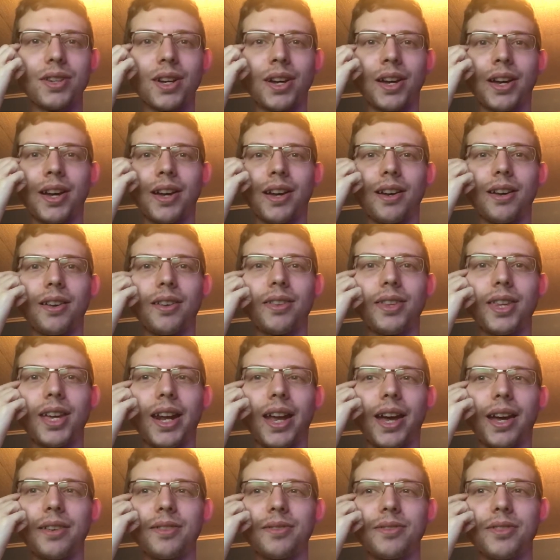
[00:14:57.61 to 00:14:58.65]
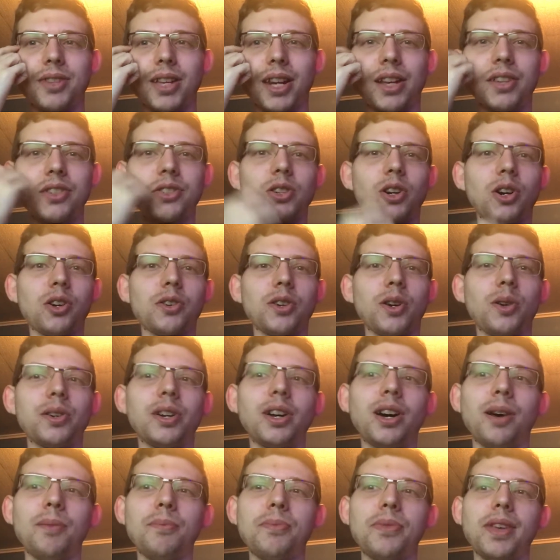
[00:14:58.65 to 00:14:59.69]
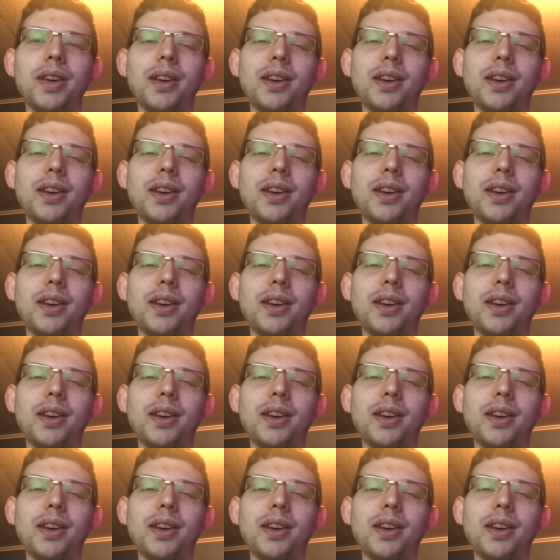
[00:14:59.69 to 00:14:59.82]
that I saw growing up.